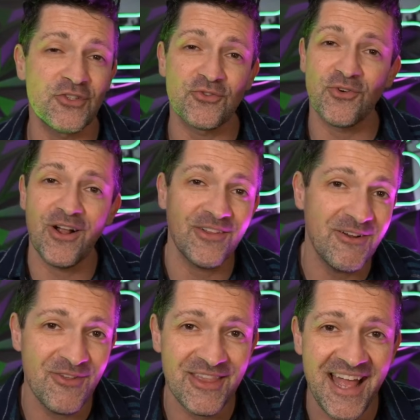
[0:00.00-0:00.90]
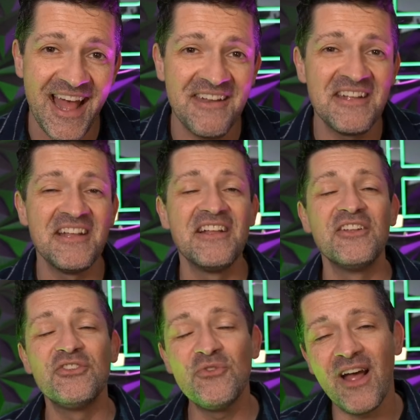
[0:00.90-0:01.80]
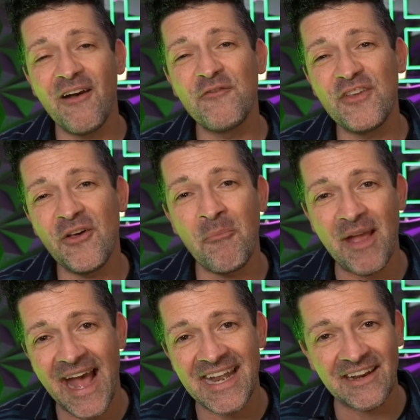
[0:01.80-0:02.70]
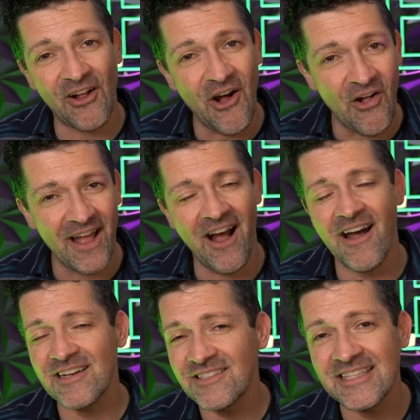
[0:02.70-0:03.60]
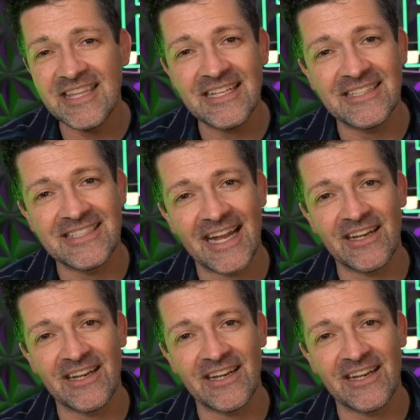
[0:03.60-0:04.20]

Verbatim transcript: you're struggling with that, do not feel bad at all. I honestly think the